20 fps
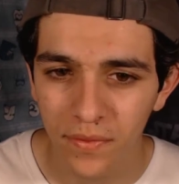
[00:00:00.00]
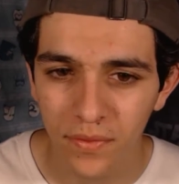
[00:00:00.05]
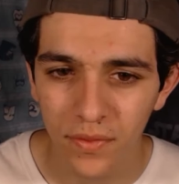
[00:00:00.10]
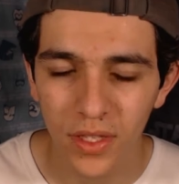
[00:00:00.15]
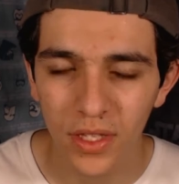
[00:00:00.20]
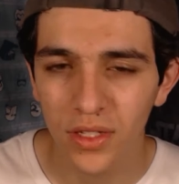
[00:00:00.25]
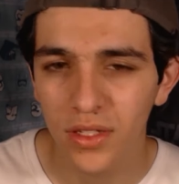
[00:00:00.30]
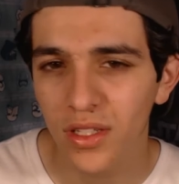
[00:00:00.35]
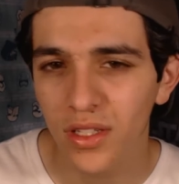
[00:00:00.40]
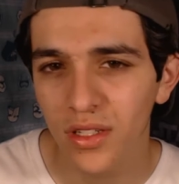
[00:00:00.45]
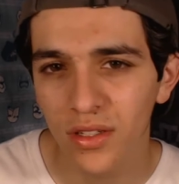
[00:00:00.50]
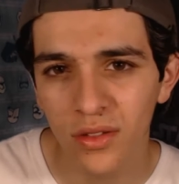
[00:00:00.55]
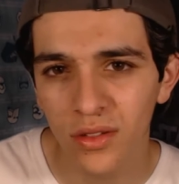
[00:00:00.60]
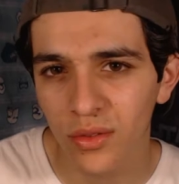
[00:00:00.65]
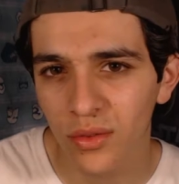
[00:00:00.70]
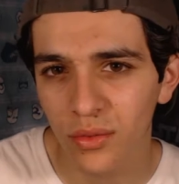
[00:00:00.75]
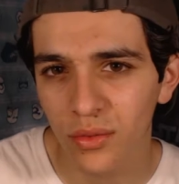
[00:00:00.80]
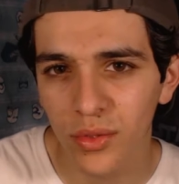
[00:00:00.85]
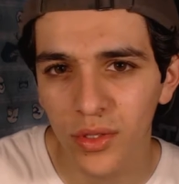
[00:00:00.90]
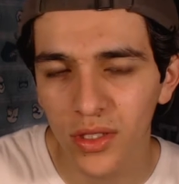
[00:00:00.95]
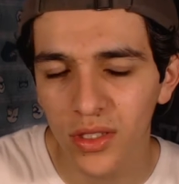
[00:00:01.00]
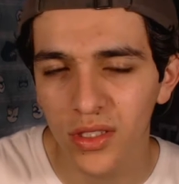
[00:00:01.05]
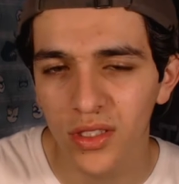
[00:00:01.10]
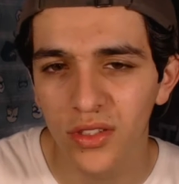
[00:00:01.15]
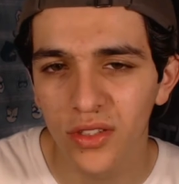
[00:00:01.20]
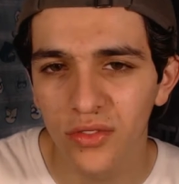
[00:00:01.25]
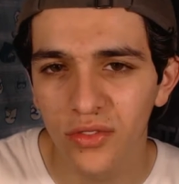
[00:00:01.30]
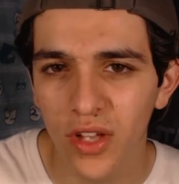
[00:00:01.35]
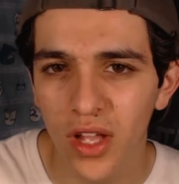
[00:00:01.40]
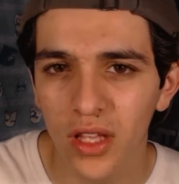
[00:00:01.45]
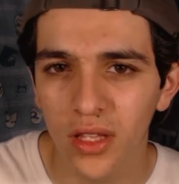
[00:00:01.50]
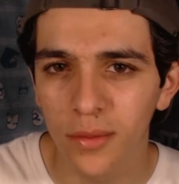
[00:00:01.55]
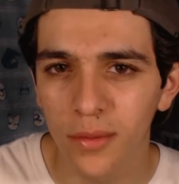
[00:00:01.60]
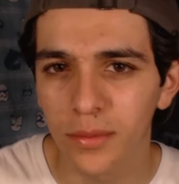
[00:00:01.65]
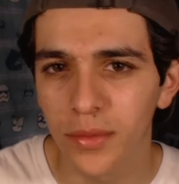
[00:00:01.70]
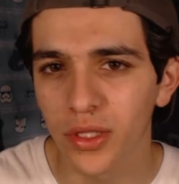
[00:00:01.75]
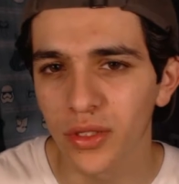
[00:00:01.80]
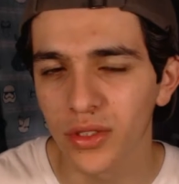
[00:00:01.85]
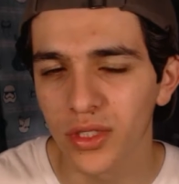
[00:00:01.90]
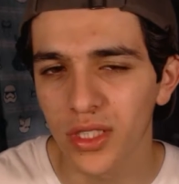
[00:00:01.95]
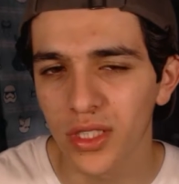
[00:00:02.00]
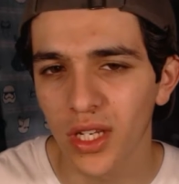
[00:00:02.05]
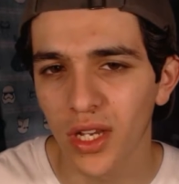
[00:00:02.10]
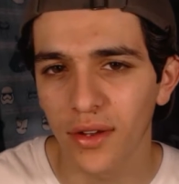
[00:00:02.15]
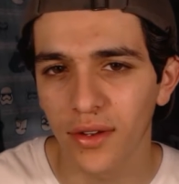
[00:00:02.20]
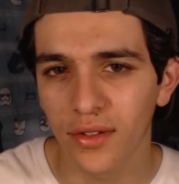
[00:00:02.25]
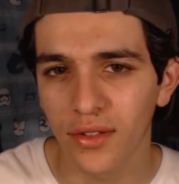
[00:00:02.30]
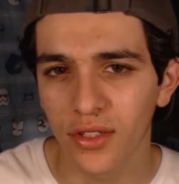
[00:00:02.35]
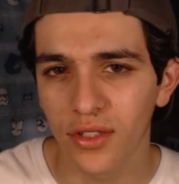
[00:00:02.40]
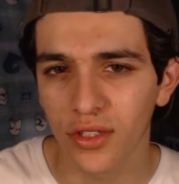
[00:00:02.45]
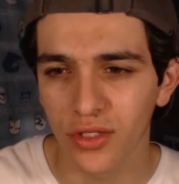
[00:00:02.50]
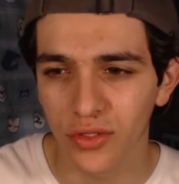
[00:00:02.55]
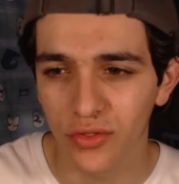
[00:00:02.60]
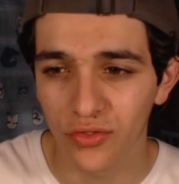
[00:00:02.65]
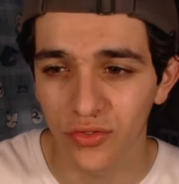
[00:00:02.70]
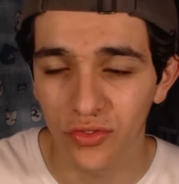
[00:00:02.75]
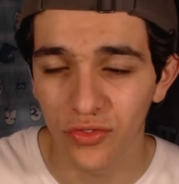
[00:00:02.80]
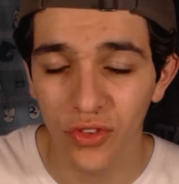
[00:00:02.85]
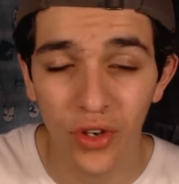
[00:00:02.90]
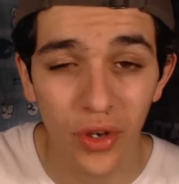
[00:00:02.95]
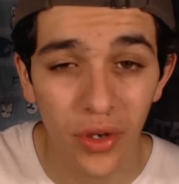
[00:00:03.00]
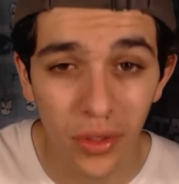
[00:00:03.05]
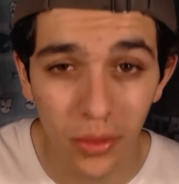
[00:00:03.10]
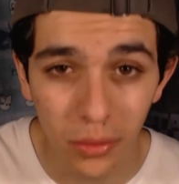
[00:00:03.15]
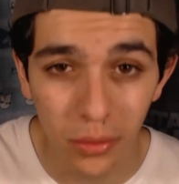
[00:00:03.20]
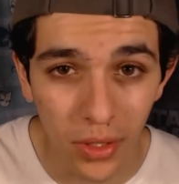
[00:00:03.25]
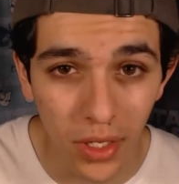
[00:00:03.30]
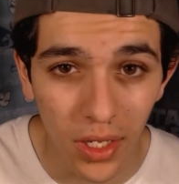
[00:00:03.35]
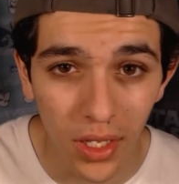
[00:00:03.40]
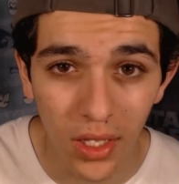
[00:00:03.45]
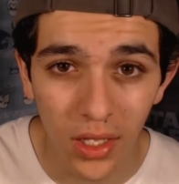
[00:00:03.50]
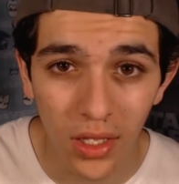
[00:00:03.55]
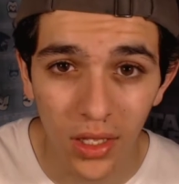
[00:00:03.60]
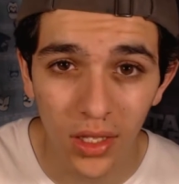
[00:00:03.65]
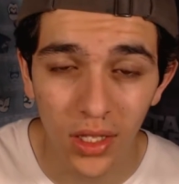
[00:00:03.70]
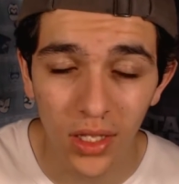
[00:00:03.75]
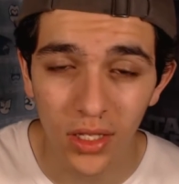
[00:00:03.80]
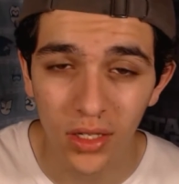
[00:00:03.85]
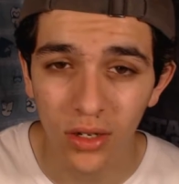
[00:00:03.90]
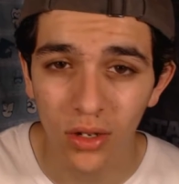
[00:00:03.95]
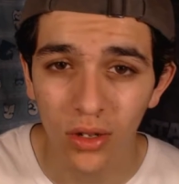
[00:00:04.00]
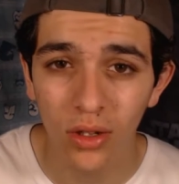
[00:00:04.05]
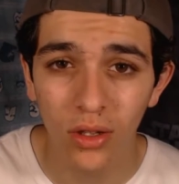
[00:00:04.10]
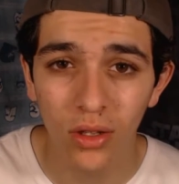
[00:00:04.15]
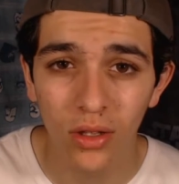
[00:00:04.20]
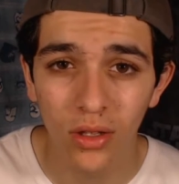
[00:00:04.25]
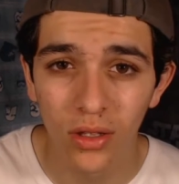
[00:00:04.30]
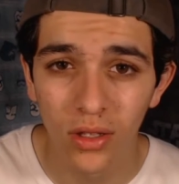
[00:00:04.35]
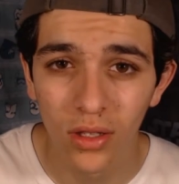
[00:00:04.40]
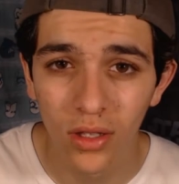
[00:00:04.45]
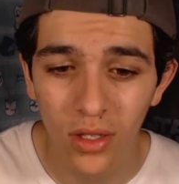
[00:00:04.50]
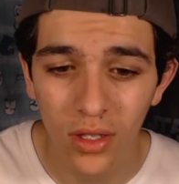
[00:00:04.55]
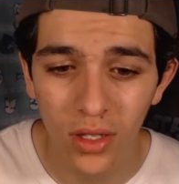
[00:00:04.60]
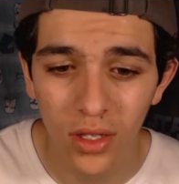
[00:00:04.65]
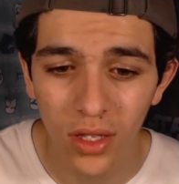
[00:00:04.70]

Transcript: they didn't really develop those characters very well at all.